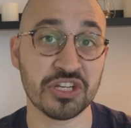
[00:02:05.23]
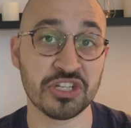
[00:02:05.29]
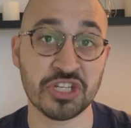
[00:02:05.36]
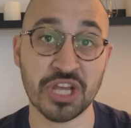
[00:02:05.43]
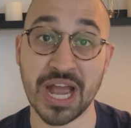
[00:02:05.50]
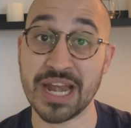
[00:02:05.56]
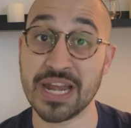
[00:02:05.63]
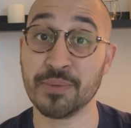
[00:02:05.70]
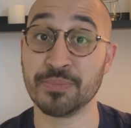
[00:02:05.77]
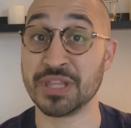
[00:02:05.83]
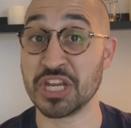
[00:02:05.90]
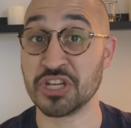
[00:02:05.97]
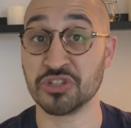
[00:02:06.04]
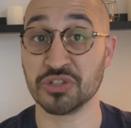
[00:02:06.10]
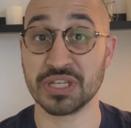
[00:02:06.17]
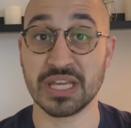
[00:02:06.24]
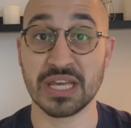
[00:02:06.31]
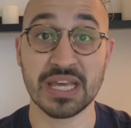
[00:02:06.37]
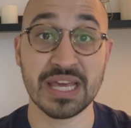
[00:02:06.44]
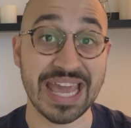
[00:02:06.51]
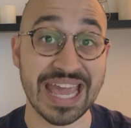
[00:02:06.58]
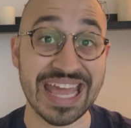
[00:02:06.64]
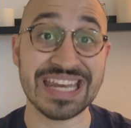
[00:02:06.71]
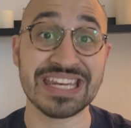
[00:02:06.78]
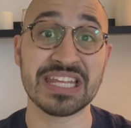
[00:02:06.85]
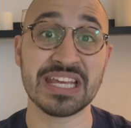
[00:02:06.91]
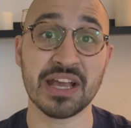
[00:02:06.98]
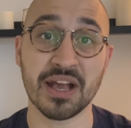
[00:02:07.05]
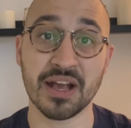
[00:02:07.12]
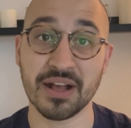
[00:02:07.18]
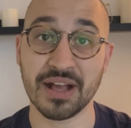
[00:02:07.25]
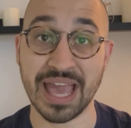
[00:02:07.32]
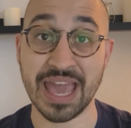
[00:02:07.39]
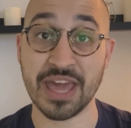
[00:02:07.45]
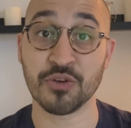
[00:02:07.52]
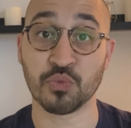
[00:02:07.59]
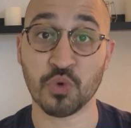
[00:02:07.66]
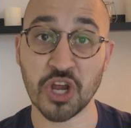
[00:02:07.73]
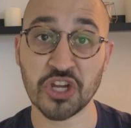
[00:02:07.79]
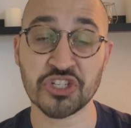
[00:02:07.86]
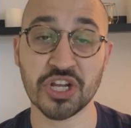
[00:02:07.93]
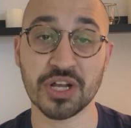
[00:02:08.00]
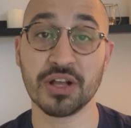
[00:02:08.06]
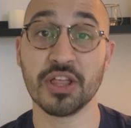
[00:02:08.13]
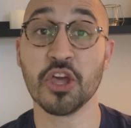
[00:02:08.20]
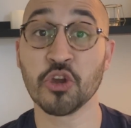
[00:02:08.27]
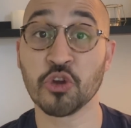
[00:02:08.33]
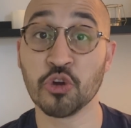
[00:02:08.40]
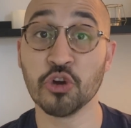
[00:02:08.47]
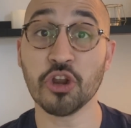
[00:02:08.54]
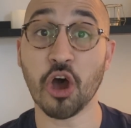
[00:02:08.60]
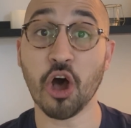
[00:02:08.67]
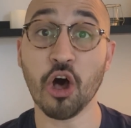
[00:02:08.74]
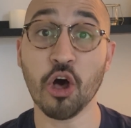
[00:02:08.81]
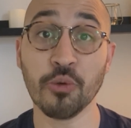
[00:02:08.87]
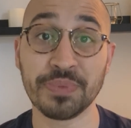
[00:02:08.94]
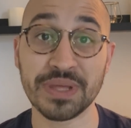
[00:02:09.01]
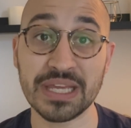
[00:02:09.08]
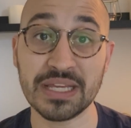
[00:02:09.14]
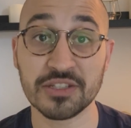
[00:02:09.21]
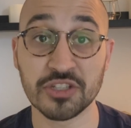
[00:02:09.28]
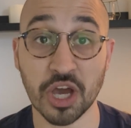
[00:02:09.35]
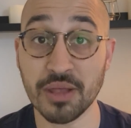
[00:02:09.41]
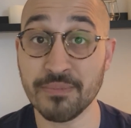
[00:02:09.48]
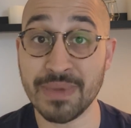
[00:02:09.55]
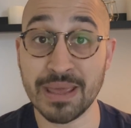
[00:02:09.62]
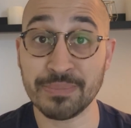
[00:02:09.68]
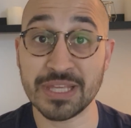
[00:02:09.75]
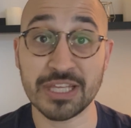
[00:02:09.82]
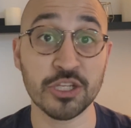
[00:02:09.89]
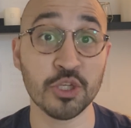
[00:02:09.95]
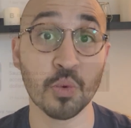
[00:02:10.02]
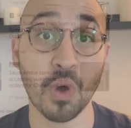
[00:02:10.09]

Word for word: and China, potentially India and Russia, could all be done maybe in